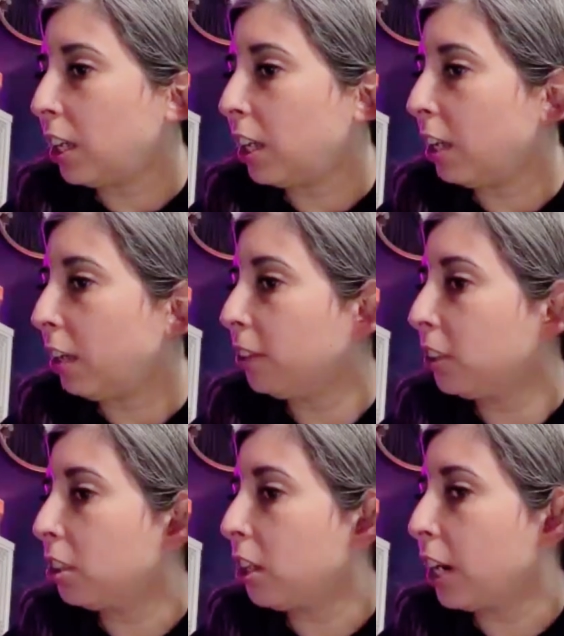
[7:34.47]
If
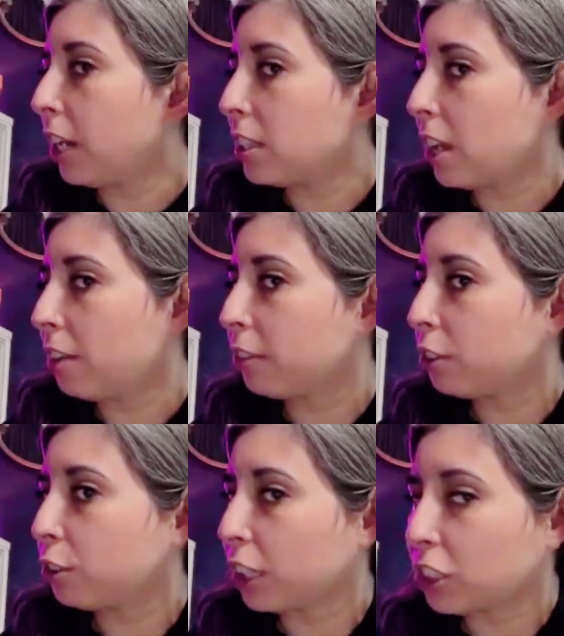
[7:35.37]
your clients have
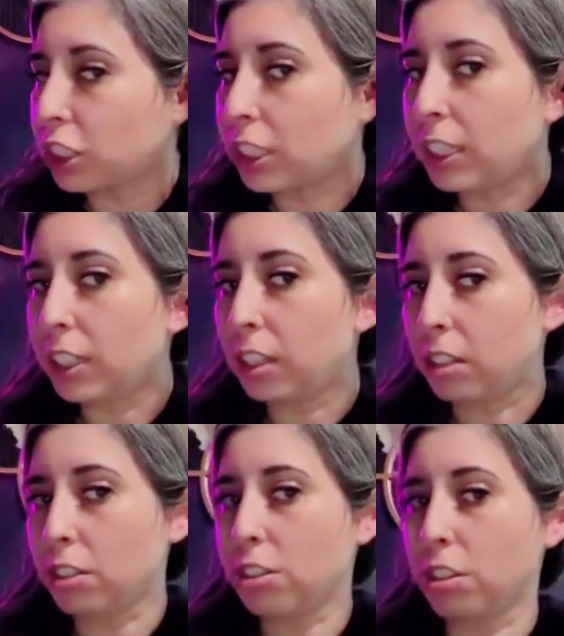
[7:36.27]
crunchy ears,